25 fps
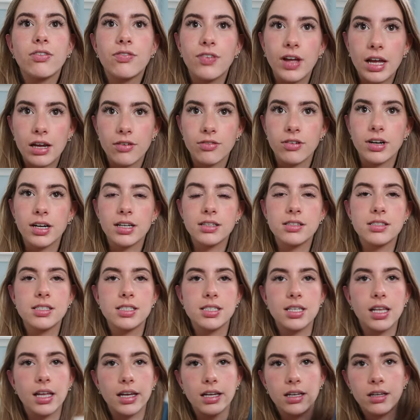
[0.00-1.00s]

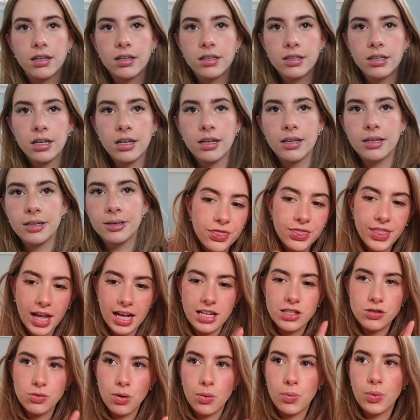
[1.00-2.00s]
favorites. Like,
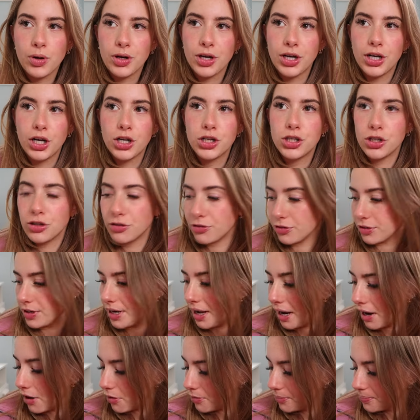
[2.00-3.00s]
that's what we're gonna do for
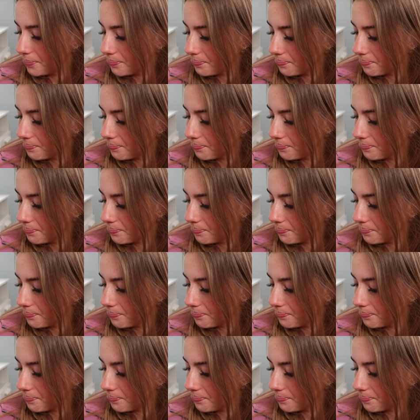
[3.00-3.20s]
now.